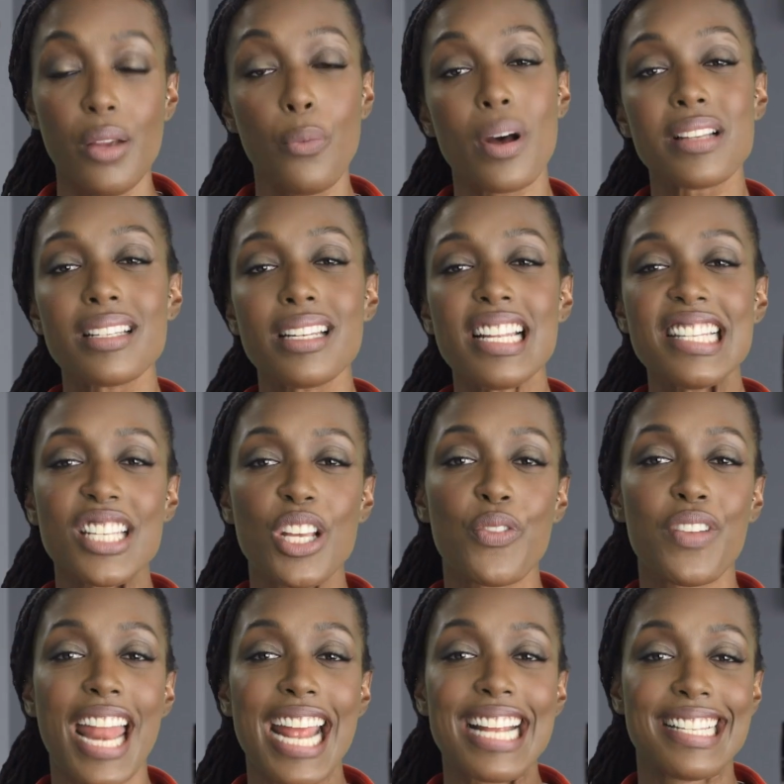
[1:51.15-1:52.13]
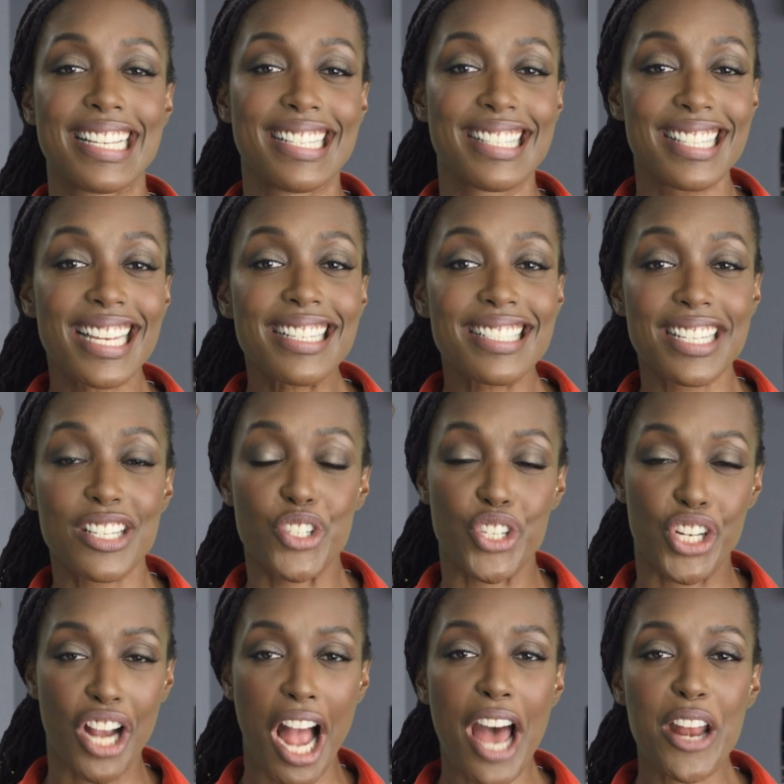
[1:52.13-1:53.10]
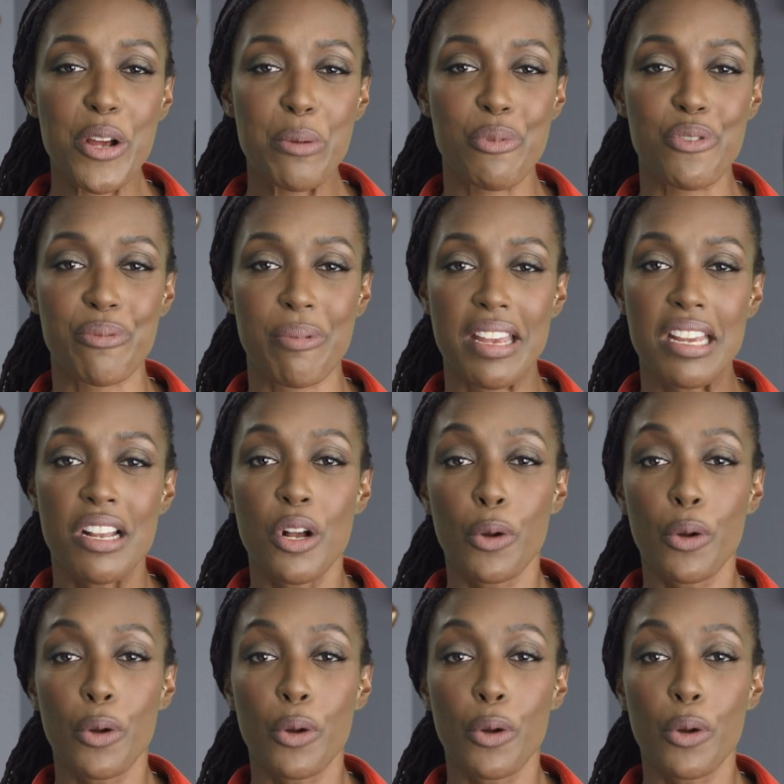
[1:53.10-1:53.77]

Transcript: It wasn't until the 1960s Chicano movement,